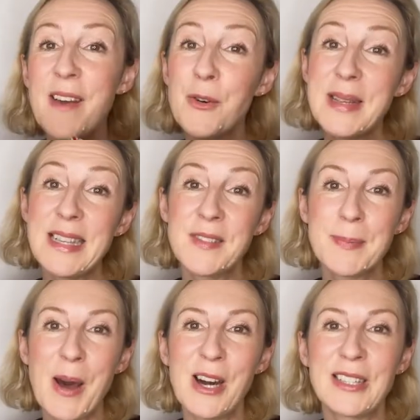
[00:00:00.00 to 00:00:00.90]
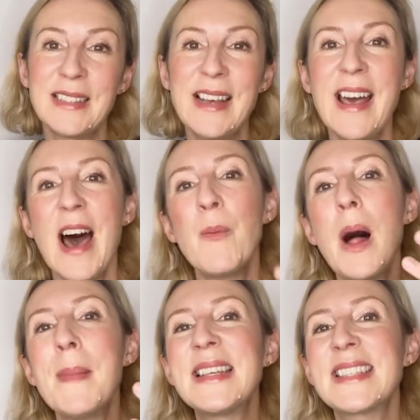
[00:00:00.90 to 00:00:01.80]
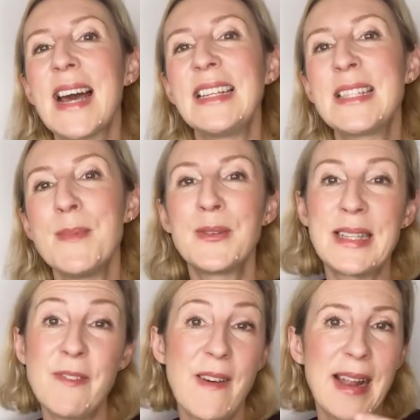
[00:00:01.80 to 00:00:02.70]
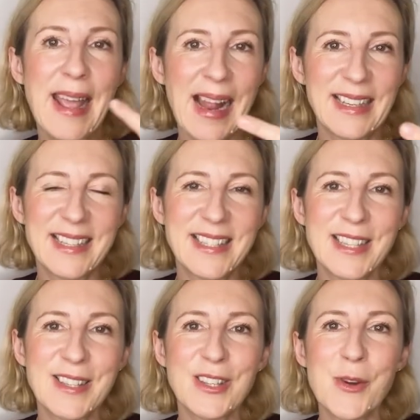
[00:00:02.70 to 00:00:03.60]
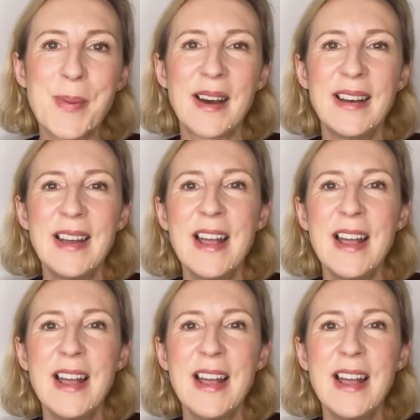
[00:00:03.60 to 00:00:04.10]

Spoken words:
I've always loved sparkle, and while my style is mostly fairly elegant and sober,